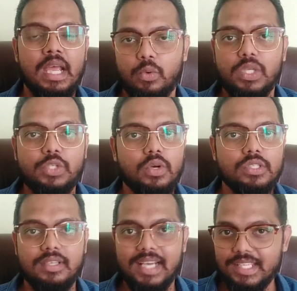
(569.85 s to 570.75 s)
which
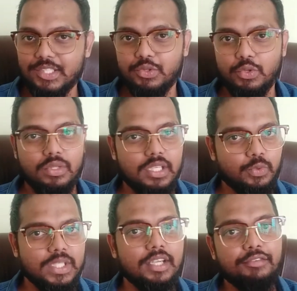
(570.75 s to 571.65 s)
was raised through the
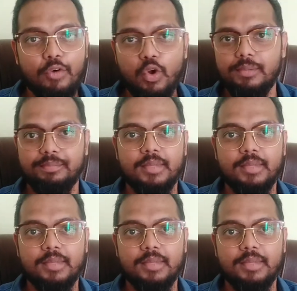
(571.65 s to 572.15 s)
Twitter forum.